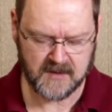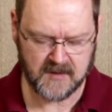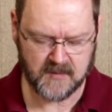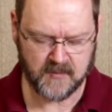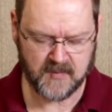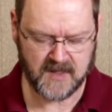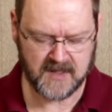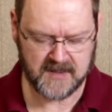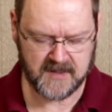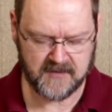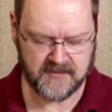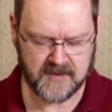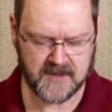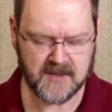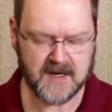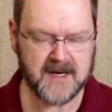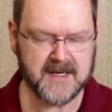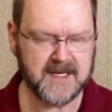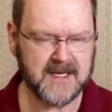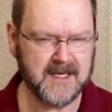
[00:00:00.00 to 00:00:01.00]
But if you're
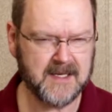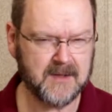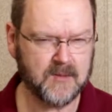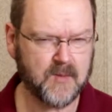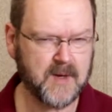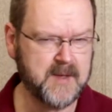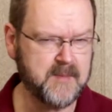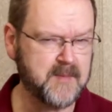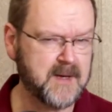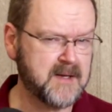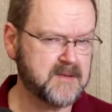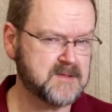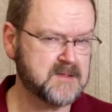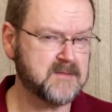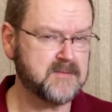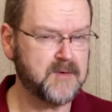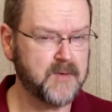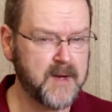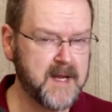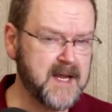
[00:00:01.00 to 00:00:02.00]
hiking in the White Mountains
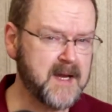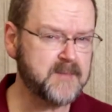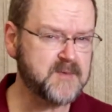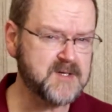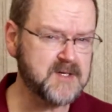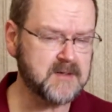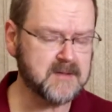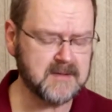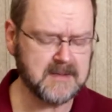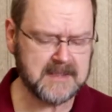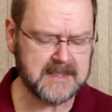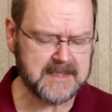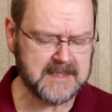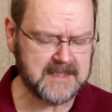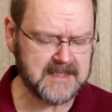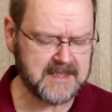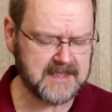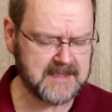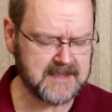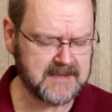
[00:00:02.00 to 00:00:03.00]
of New Hampshire,
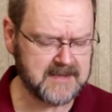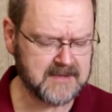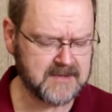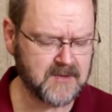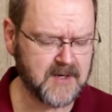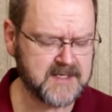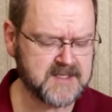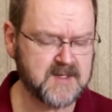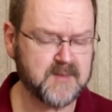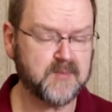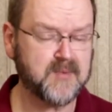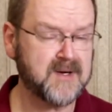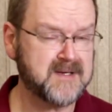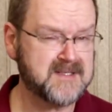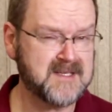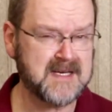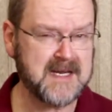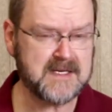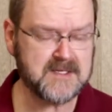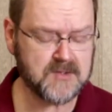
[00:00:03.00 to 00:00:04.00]
across the
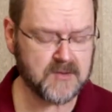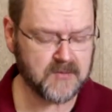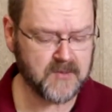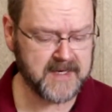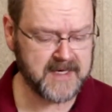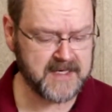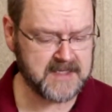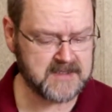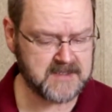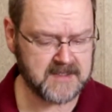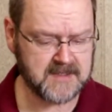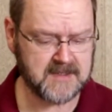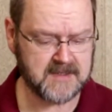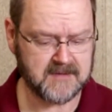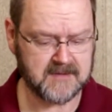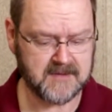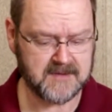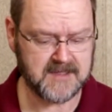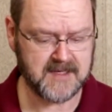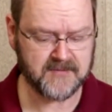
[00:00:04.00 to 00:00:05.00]
Presidential Range,
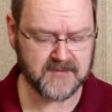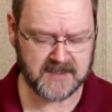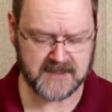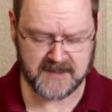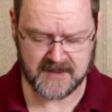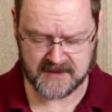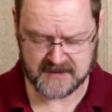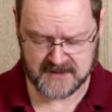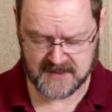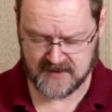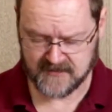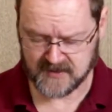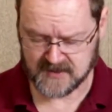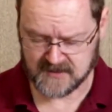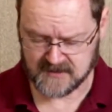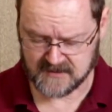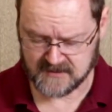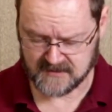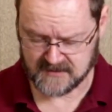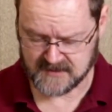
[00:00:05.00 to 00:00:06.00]
definitely like to have a
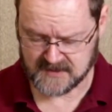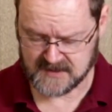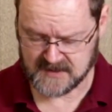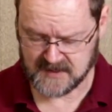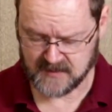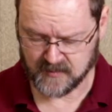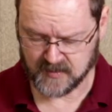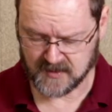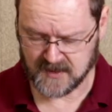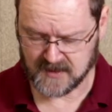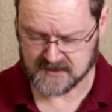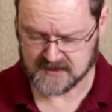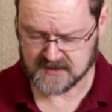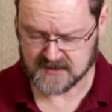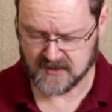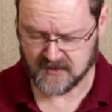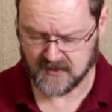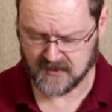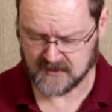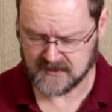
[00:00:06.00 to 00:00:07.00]
deep lug
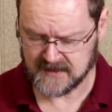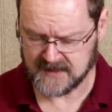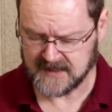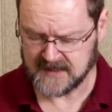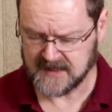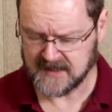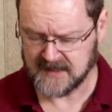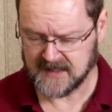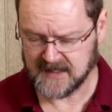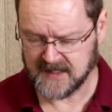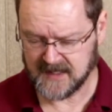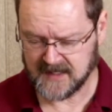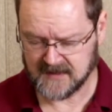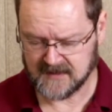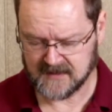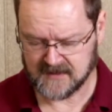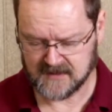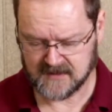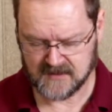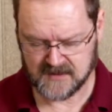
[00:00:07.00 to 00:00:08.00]
sole,
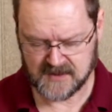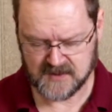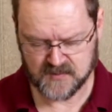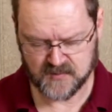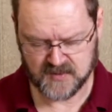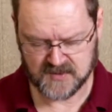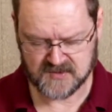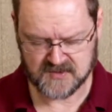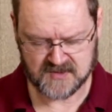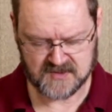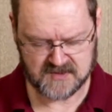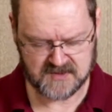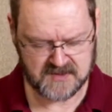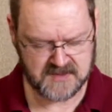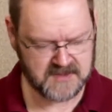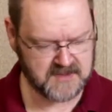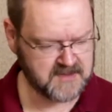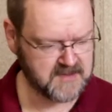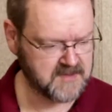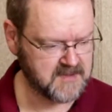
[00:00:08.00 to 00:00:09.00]
and these boots
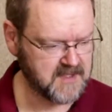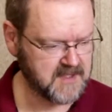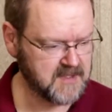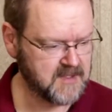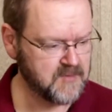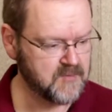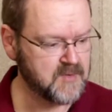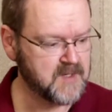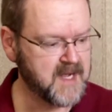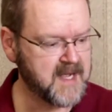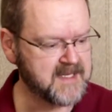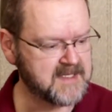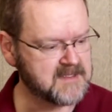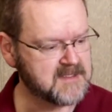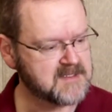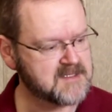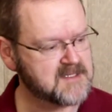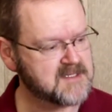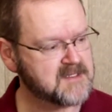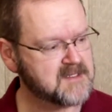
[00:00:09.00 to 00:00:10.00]
they do not
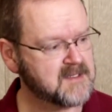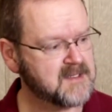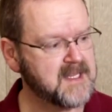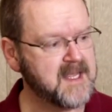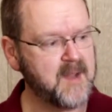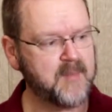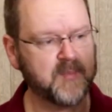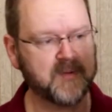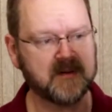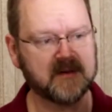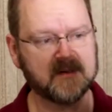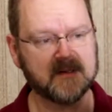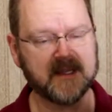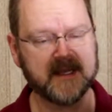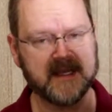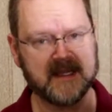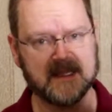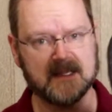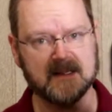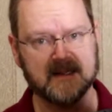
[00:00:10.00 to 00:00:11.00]
slip
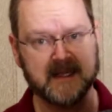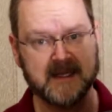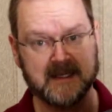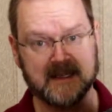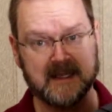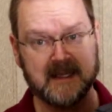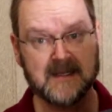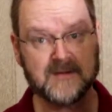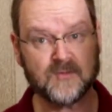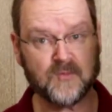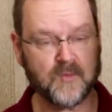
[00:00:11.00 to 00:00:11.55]
like this